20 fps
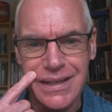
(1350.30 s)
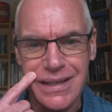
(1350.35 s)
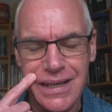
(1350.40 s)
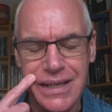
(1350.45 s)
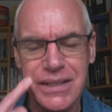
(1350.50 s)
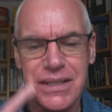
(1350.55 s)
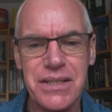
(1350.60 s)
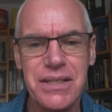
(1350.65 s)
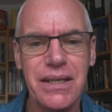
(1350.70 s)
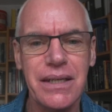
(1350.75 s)

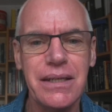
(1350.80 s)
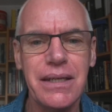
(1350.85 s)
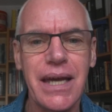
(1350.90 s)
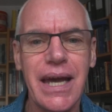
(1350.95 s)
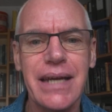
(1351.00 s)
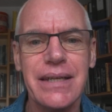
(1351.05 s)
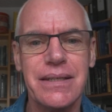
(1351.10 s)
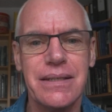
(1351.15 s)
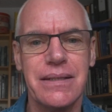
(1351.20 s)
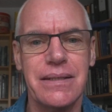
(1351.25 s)
And he said,
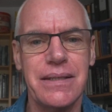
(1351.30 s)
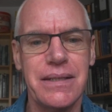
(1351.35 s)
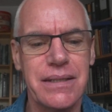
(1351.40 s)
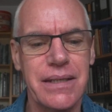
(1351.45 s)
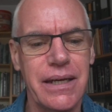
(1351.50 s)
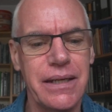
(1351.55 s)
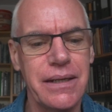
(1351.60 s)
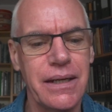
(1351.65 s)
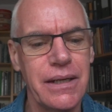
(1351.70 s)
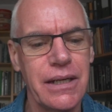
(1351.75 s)
"Yes." He
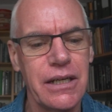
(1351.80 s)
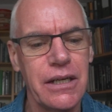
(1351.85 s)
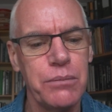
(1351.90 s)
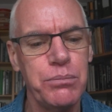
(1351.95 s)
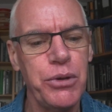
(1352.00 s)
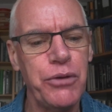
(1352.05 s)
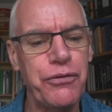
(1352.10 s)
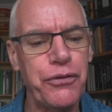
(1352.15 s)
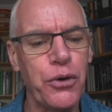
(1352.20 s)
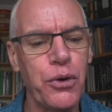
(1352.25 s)
said,
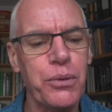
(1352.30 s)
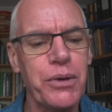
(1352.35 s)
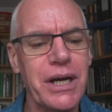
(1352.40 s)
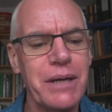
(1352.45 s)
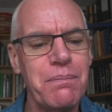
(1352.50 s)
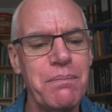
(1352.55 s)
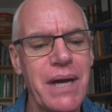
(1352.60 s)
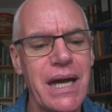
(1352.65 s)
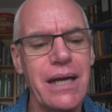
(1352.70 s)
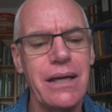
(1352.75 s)
"Before
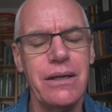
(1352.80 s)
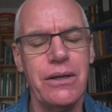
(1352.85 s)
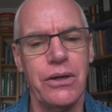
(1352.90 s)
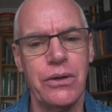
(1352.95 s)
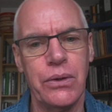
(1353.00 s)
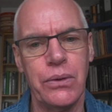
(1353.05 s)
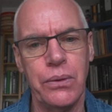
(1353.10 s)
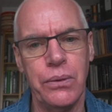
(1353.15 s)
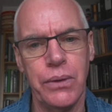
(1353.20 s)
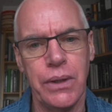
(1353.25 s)
I met
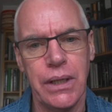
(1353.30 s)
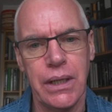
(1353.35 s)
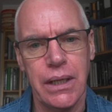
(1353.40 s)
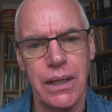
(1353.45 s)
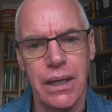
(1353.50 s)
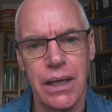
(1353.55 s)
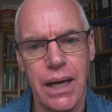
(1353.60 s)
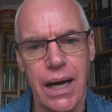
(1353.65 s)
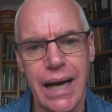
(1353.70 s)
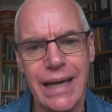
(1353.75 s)
you,
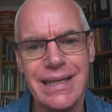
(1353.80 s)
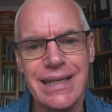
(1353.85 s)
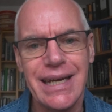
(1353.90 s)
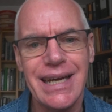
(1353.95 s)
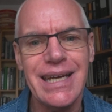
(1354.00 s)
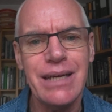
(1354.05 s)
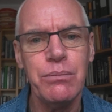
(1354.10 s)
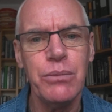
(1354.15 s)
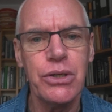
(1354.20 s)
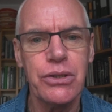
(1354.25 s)
I
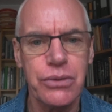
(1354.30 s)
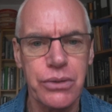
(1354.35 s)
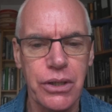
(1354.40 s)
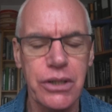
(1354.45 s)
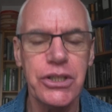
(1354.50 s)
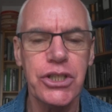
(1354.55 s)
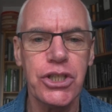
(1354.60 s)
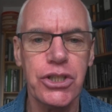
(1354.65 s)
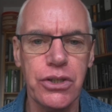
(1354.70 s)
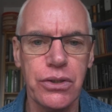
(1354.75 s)
came
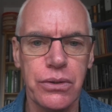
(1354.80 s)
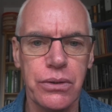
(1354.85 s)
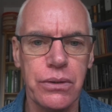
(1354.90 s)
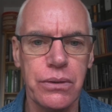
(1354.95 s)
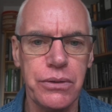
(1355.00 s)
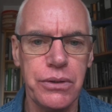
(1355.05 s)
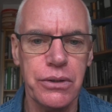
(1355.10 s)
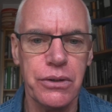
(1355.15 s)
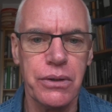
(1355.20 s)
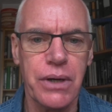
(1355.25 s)
across
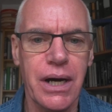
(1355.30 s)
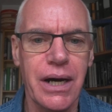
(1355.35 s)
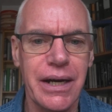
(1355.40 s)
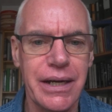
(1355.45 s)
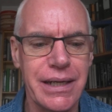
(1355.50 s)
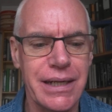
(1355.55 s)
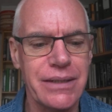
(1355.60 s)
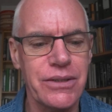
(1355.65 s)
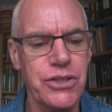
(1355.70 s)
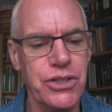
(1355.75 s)
your
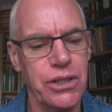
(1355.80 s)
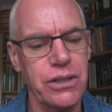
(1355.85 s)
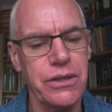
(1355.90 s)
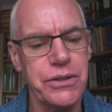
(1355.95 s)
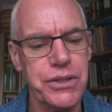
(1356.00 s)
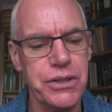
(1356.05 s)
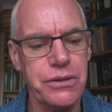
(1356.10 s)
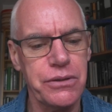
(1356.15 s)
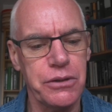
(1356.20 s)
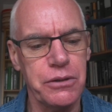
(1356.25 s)
IANS
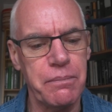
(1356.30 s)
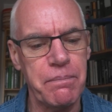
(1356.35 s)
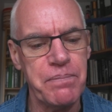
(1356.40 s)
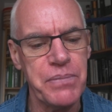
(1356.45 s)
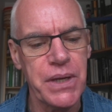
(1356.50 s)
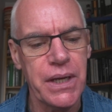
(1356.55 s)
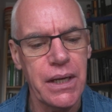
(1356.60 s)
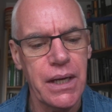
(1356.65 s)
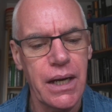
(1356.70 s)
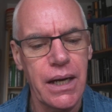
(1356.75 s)
article,
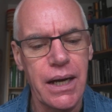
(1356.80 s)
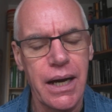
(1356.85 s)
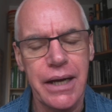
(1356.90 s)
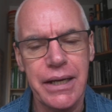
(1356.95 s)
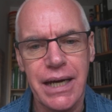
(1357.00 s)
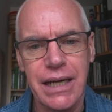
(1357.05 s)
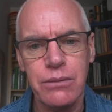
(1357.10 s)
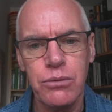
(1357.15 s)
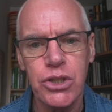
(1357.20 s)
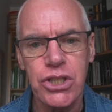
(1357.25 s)

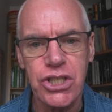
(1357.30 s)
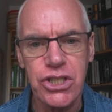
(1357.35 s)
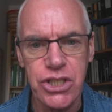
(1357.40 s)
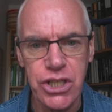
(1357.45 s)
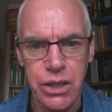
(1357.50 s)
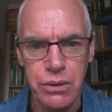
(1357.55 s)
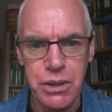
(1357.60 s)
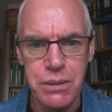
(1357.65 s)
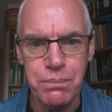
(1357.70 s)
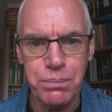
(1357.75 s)
and I was
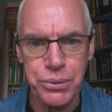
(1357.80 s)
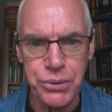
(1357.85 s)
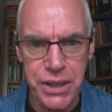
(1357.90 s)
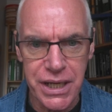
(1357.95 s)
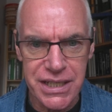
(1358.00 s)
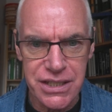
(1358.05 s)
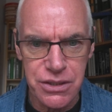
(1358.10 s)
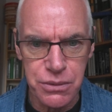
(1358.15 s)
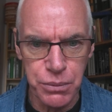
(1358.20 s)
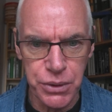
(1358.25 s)
so
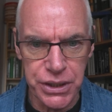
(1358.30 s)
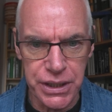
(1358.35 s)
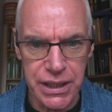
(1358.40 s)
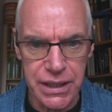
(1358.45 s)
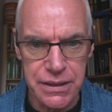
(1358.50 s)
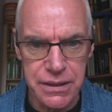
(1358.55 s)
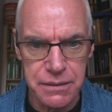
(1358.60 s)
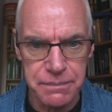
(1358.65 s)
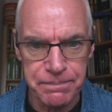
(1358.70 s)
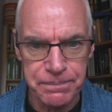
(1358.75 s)
impressed with
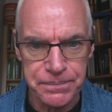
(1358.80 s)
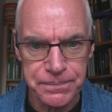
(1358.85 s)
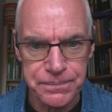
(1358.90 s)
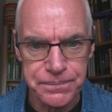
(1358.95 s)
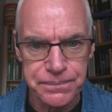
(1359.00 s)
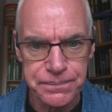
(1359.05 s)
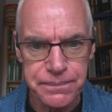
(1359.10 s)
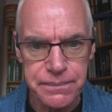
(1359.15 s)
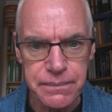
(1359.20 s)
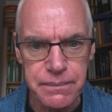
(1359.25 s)
it
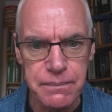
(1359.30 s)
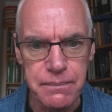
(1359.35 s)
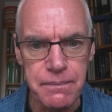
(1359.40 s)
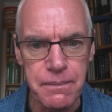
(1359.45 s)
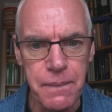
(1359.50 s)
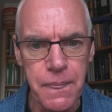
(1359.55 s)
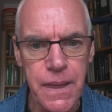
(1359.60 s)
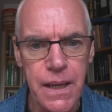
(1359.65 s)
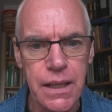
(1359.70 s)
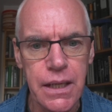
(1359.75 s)

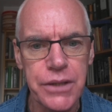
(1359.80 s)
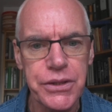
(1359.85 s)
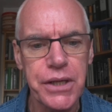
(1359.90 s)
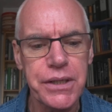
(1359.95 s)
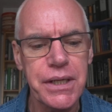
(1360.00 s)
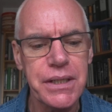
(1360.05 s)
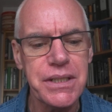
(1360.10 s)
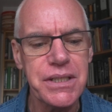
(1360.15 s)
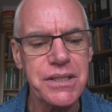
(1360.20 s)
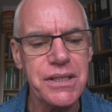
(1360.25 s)

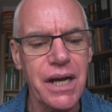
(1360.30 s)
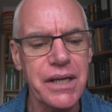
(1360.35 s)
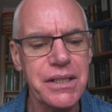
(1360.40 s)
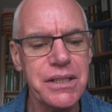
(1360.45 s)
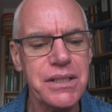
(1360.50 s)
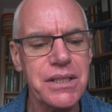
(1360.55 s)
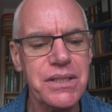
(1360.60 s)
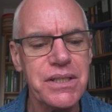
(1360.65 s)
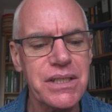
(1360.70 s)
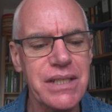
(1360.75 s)
that I
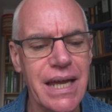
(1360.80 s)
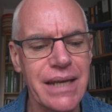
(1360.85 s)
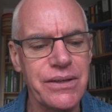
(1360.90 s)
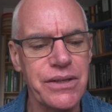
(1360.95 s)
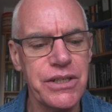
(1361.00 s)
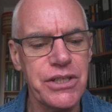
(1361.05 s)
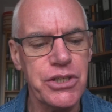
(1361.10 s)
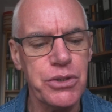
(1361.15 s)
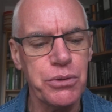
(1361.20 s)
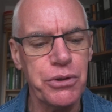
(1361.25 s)
decided to
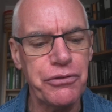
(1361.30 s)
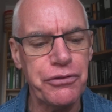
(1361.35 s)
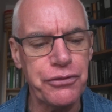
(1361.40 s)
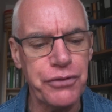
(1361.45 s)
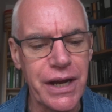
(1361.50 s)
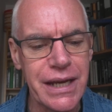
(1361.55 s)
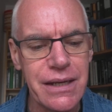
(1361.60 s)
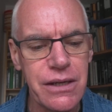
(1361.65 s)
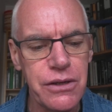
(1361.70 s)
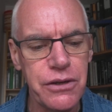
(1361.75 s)
send it to a
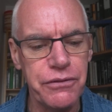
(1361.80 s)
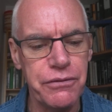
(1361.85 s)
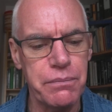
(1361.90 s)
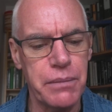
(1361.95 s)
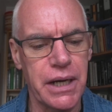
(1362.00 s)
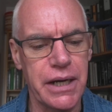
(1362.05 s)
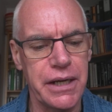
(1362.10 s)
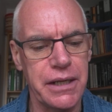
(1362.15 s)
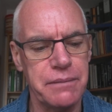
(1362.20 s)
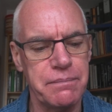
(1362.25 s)
friend of
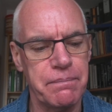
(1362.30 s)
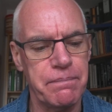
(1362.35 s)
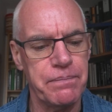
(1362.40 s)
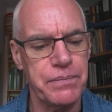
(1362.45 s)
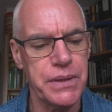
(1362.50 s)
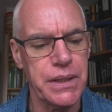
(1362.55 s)
mine.